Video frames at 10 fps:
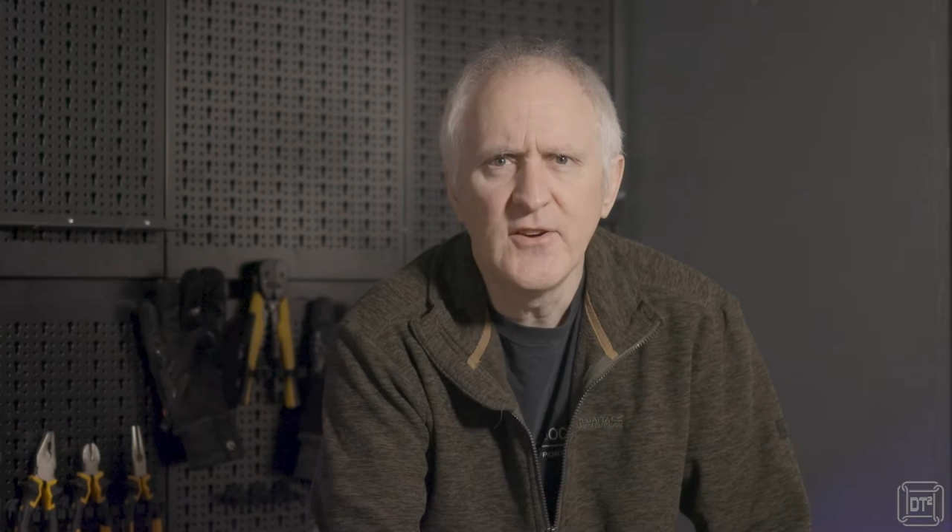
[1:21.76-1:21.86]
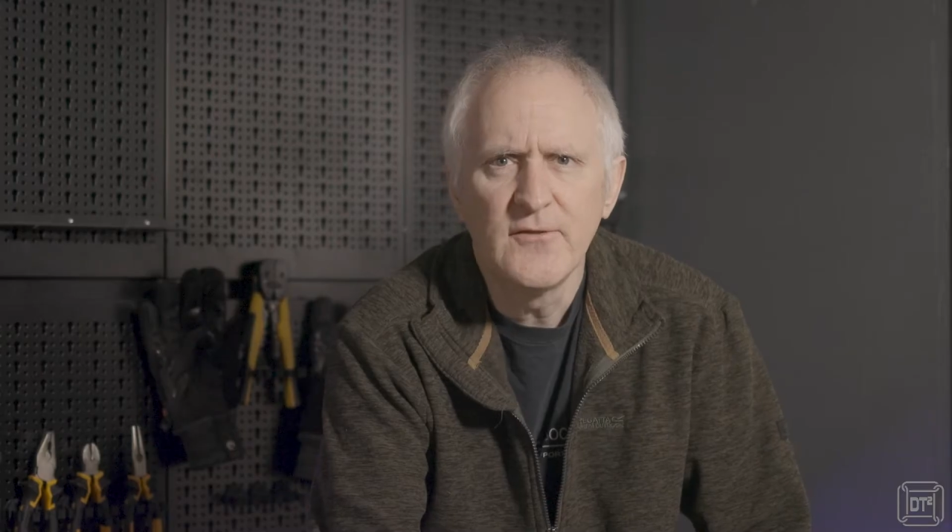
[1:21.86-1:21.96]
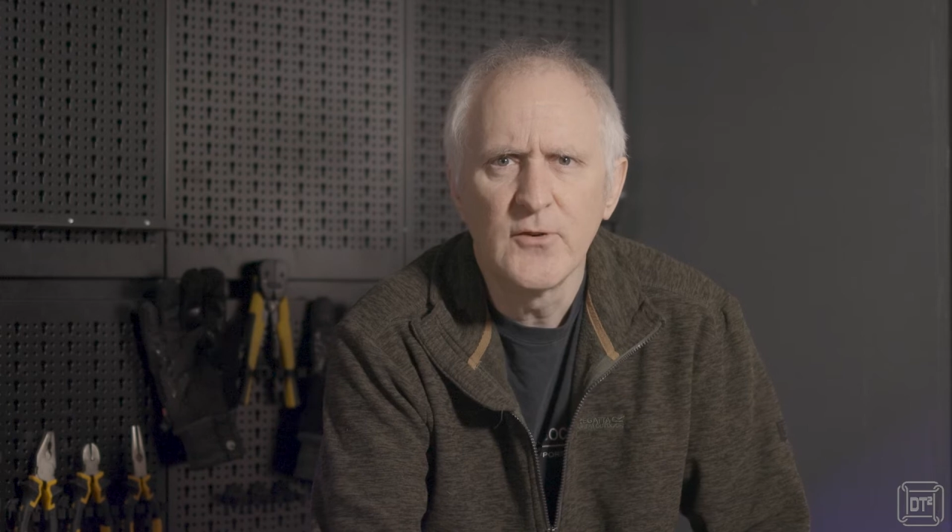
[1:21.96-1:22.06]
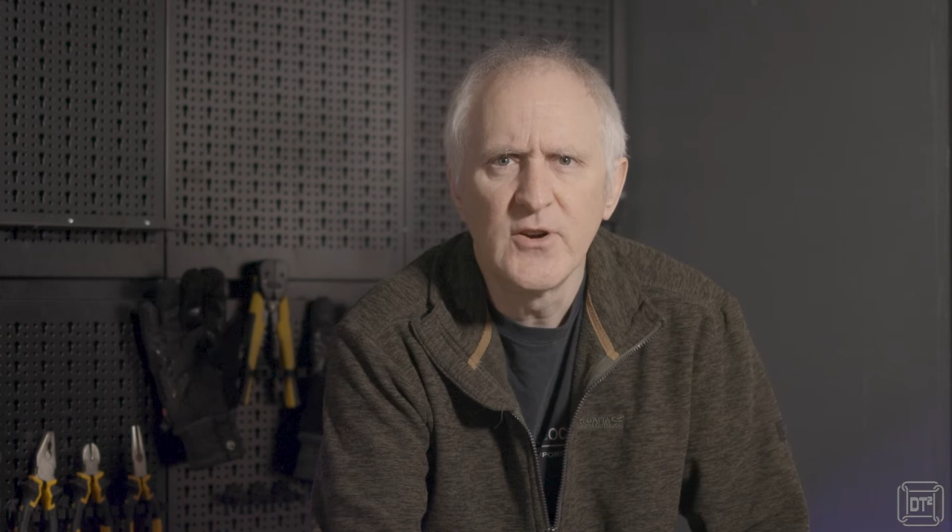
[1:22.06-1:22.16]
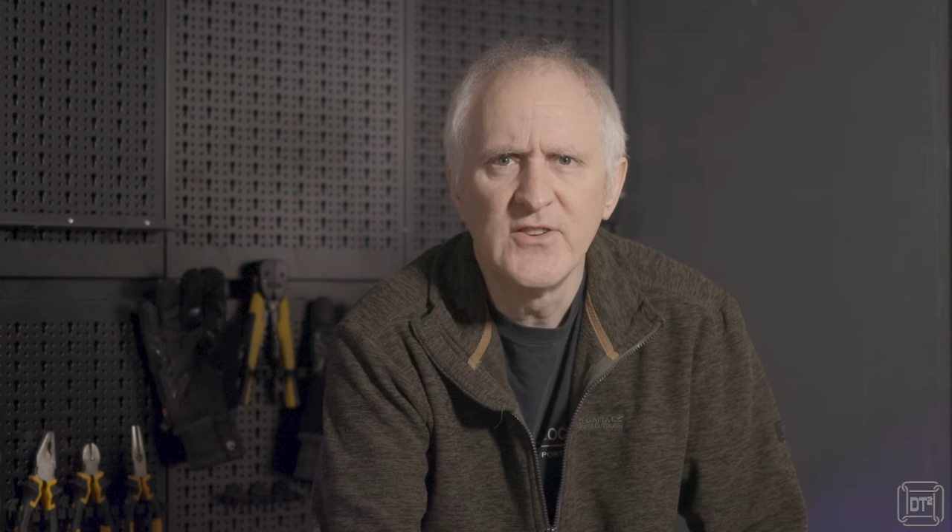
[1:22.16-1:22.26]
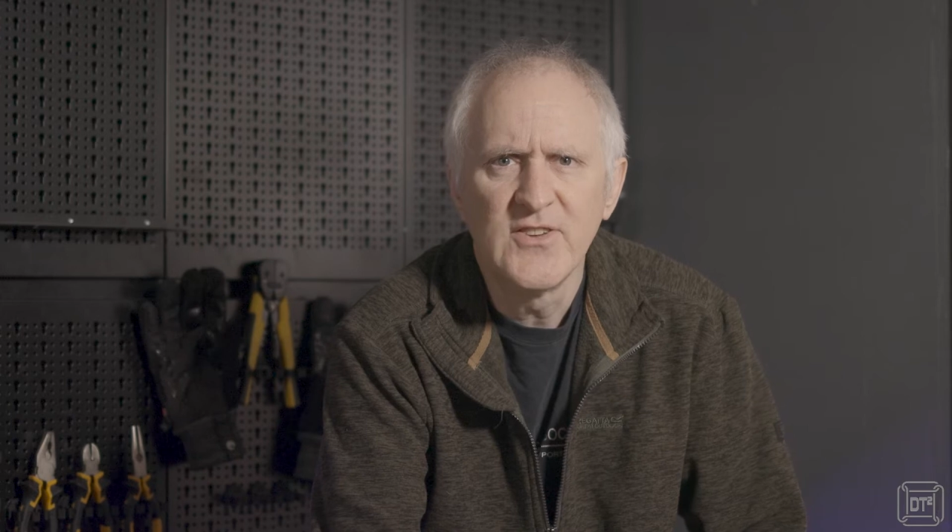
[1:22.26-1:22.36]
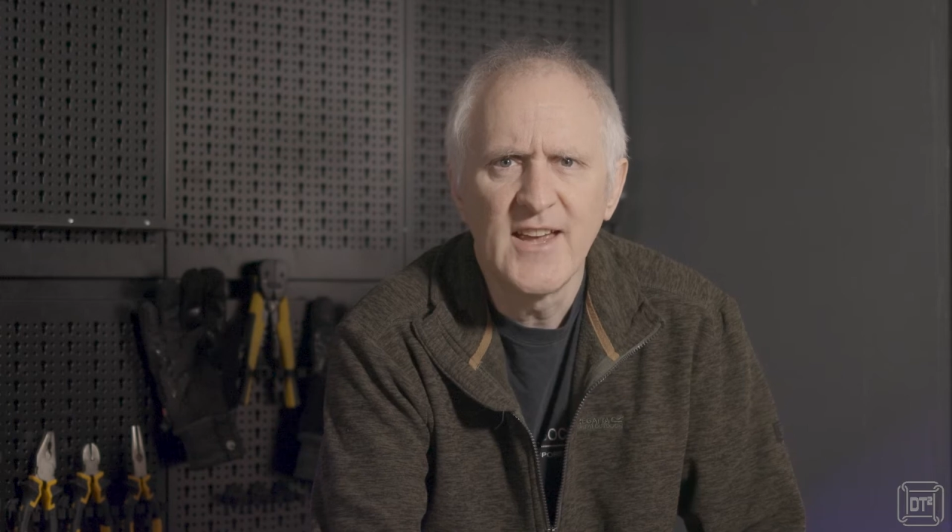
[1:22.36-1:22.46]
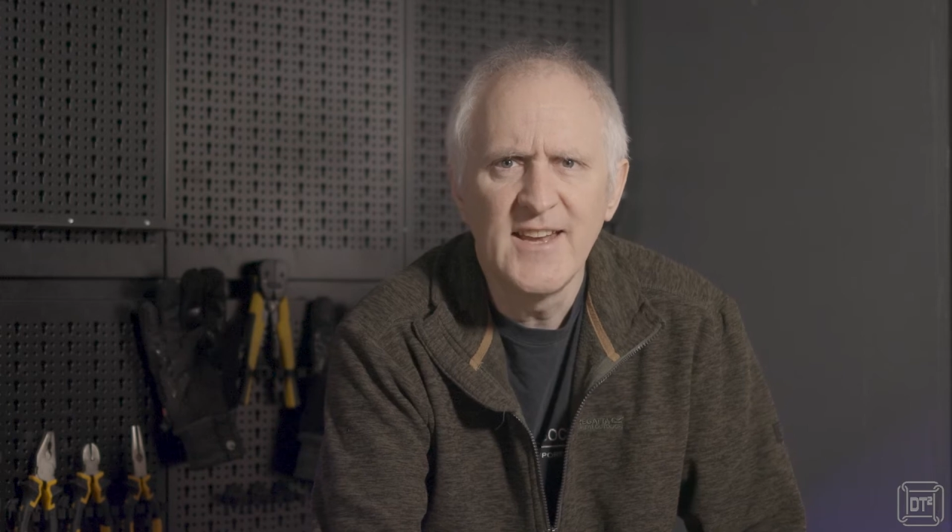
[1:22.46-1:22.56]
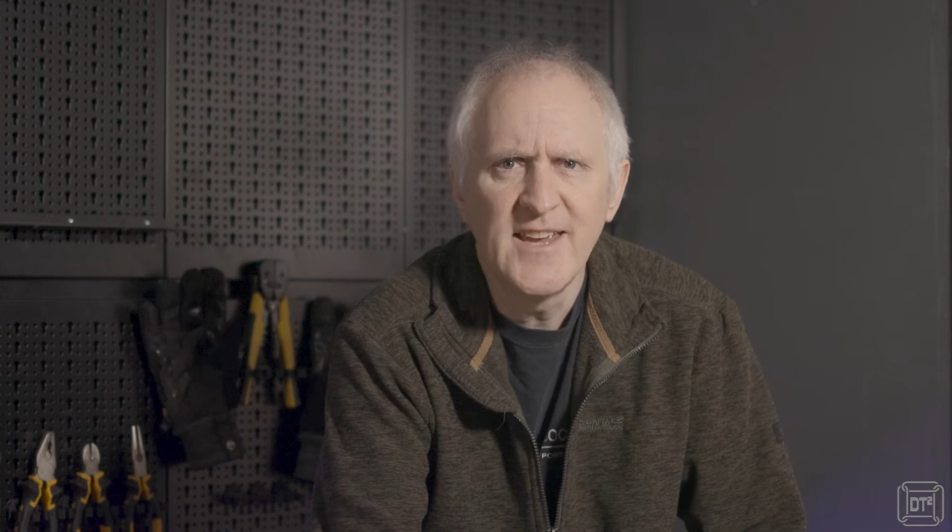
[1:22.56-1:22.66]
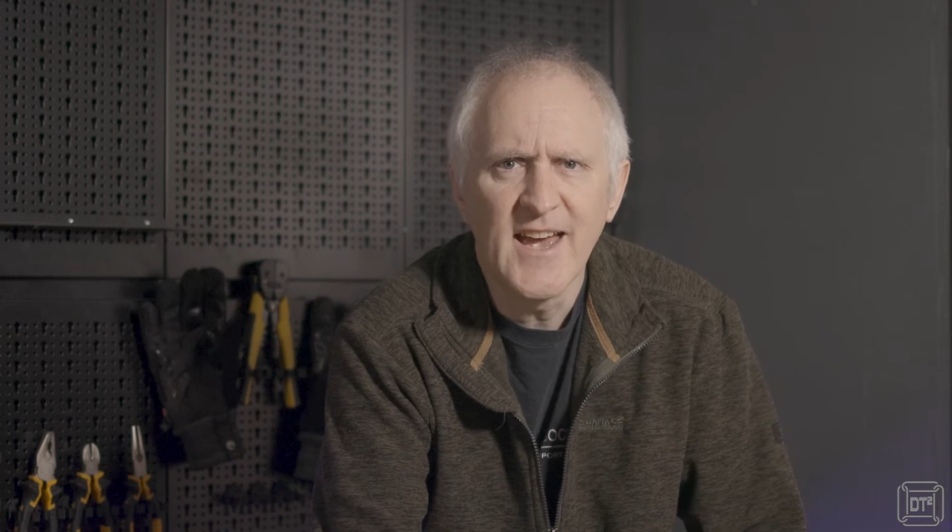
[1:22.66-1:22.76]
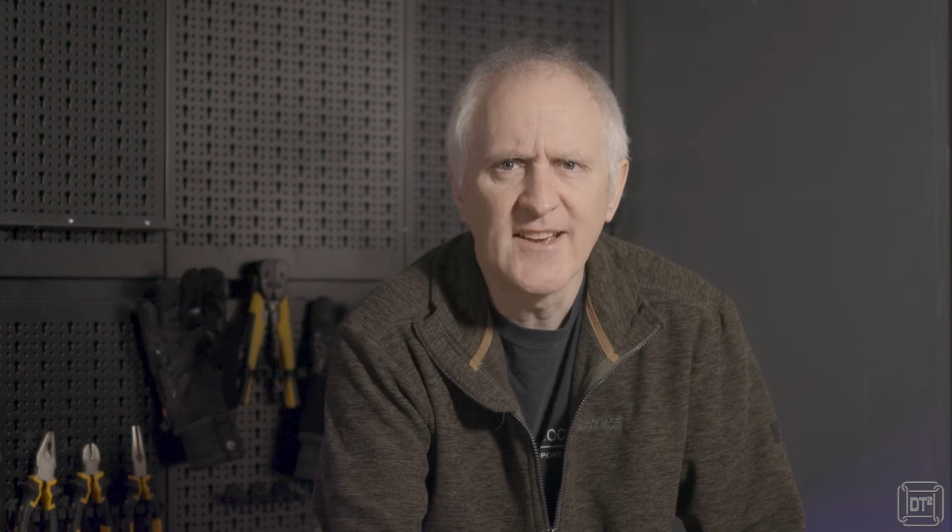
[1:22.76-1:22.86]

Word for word: avoids any